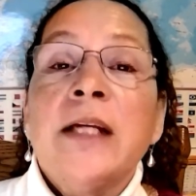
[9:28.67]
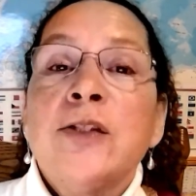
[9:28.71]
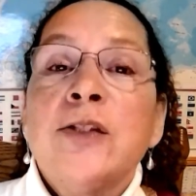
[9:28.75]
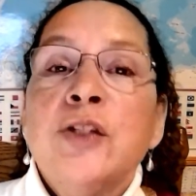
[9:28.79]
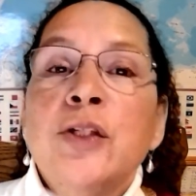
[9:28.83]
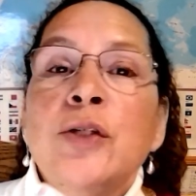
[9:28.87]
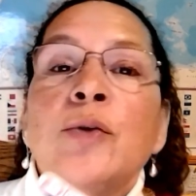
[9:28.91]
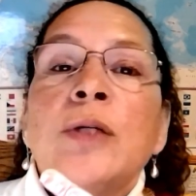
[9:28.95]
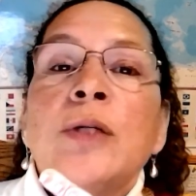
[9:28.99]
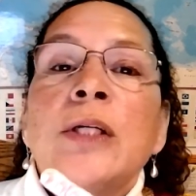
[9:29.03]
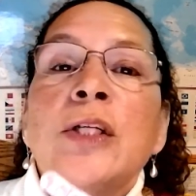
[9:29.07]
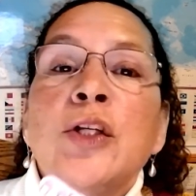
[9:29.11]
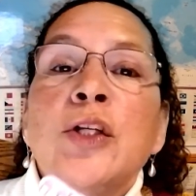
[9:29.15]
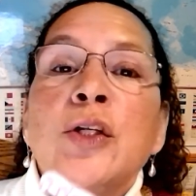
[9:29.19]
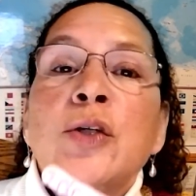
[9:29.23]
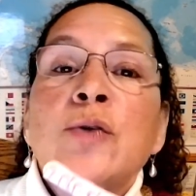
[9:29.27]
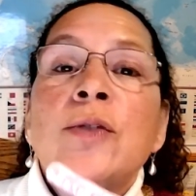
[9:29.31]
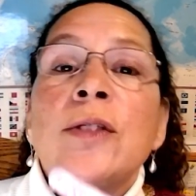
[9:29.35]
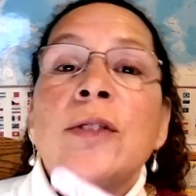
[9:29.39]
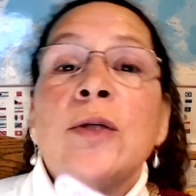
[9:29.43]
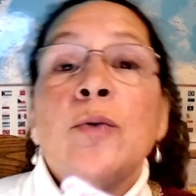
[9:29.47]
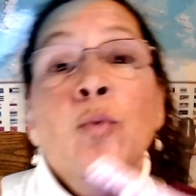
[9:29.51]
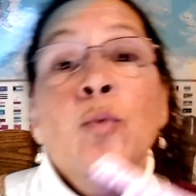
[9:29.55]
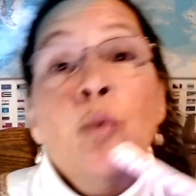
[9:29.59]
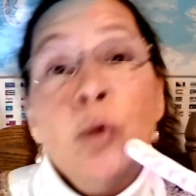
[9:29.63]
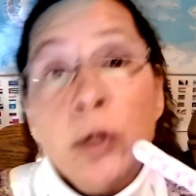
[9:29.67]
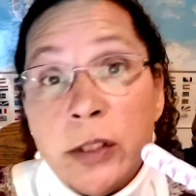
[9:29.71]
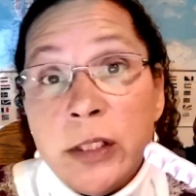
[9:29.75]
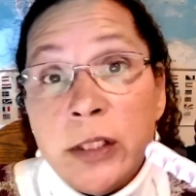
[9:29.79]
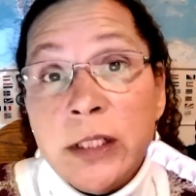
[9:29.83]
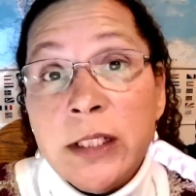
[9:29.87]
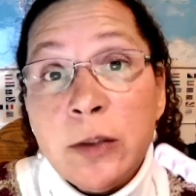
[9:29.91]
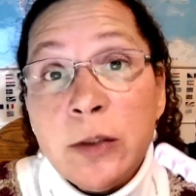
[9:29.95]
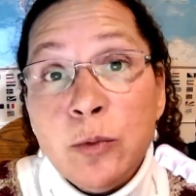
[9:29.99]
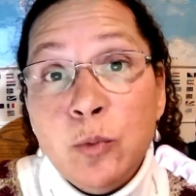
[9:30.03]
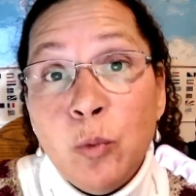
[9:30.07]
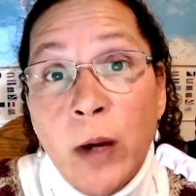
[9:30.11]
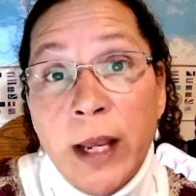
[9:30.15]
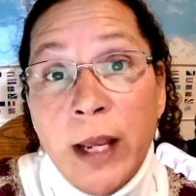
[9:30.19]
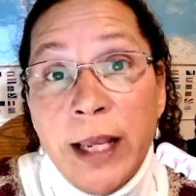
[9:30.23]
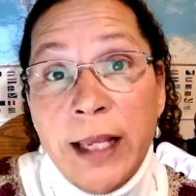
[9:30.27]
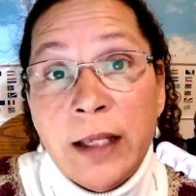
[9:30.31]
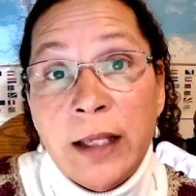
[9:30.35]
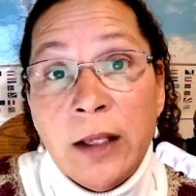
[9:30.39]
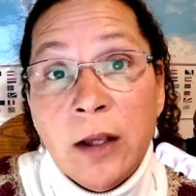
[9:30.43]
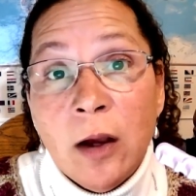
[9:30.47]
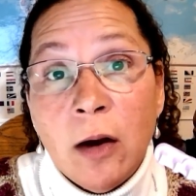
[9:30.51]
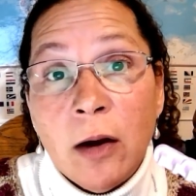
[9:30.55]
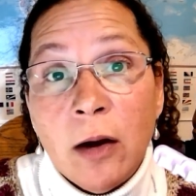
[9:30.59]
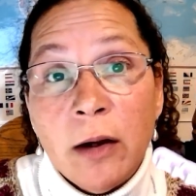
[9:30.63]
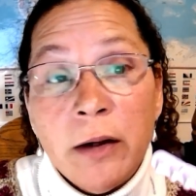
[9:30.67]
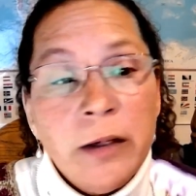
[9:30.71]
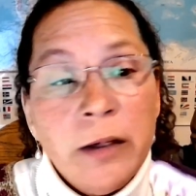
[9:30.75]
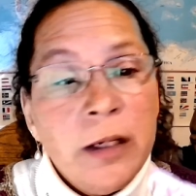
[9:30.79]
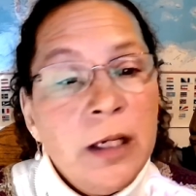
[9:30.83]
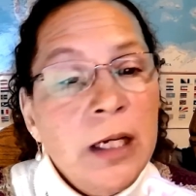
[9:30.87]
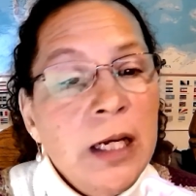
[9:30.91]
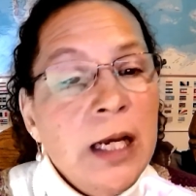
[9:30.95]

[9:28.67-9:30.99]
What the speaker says: you can use a worsted weight yarn,